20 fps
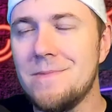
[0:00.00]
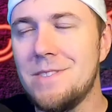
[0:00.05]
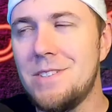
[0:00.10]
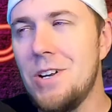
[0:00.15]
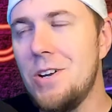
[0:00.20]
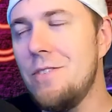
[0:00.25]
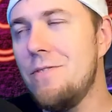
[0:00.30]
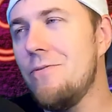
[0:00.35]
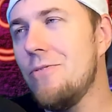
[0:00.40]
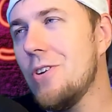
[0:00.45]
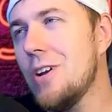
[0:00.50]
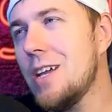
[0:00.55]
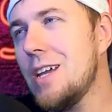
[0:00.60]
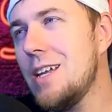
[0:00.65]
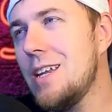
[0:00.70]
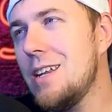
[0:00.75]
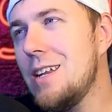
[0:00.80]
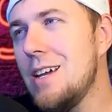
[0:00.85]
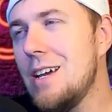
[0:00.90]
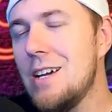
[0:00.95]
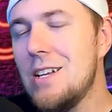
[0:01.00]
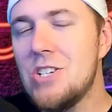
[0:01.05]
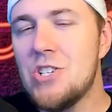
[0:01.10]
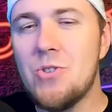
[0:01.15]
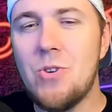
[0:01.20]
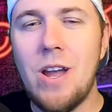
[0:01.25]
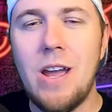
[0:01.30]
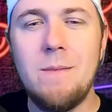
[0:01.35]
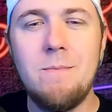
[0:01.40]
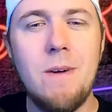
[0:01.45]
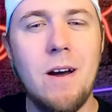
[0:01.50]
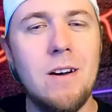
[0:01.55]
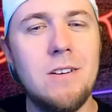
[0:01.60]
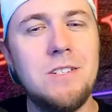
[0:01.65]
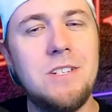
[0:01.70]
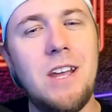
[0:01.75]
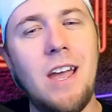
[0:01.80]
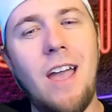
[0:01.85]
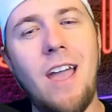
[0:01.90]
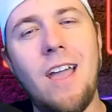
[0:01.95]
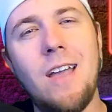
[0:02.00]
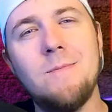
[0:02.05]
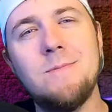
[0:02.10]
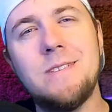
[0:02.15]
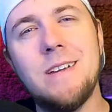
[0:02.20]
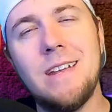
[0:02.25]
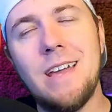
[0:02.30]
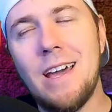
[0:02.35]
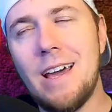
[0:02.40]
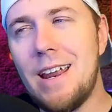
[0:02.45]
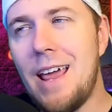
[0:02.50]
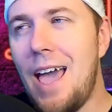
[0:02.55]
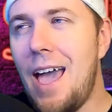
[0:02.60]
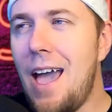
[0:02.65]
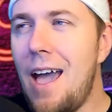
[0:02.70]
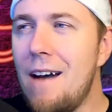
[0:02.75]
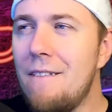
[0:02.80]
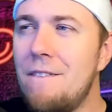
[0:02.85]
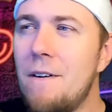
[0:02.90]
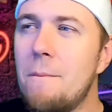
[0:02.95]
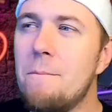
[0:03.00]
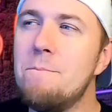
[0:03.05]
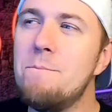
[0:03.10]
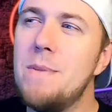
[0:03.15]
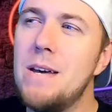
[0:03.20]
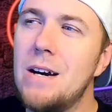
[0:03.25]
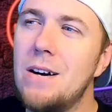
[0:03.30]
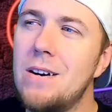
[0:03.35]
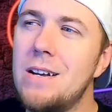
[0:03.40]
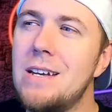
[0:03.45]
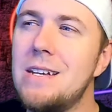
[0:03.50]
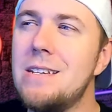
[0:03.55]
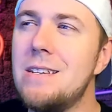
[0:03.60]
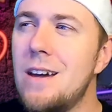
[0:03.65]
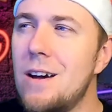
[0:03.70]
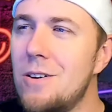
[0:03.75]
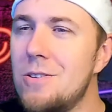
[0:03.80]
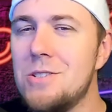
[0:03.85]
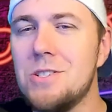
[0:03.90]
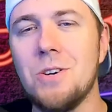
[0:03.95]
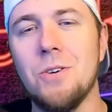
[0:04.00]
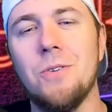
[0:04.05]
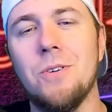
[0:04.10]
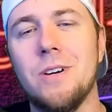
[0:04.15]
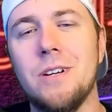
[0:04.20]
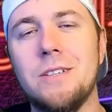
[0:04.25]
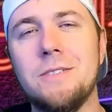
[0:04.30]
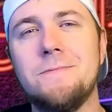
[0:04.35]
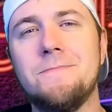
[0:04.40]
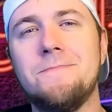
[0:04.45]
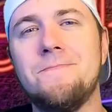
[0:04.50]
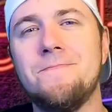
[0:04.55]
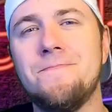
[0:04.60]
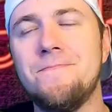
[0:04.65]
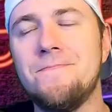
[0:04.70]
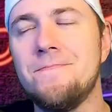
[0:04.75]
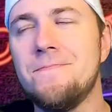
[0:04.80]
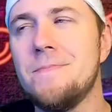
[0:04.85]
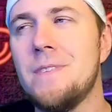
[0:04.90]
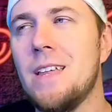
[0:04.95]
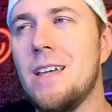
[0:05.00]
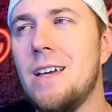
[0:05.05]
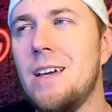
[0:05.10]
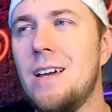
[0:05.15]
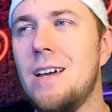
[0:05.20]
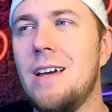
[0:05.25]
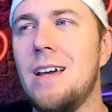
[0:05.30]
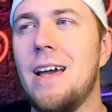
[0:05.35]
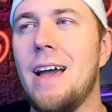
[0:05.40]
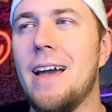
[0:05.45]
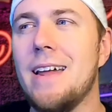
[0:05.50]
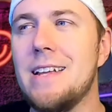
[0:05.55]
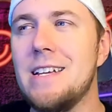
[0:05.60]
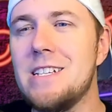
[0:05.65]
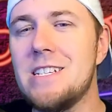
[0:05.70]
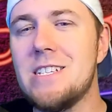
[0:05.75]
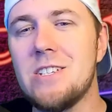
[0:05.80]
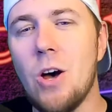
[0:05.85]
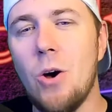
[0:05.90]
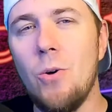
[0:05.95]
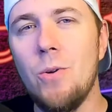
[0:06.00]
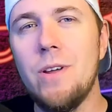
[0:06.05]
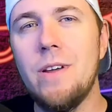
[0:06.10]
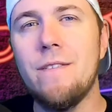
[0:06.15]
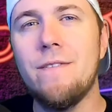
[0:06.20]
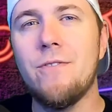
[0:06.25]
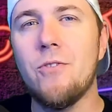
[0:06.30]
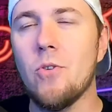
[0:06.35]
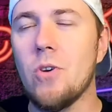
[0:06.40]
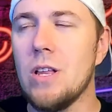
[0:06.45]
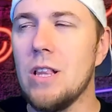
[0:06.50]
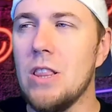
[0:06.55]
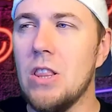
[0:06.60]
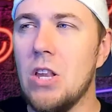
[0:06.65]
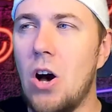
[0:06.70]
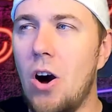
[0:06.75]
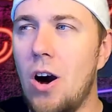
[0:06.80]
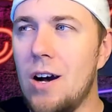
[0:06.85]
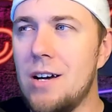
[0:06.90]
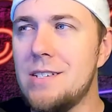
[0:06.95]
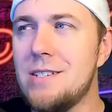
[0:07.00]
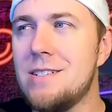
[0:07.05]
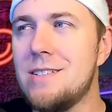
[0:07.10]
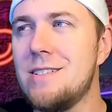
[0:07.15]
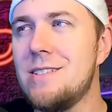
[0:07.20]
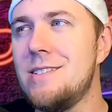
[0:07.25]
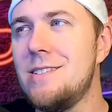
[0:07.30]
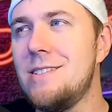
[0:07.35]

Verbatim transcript: Dude, freaking TradeMoe James said he had half a million Dogecoin, and he sold it for a loss.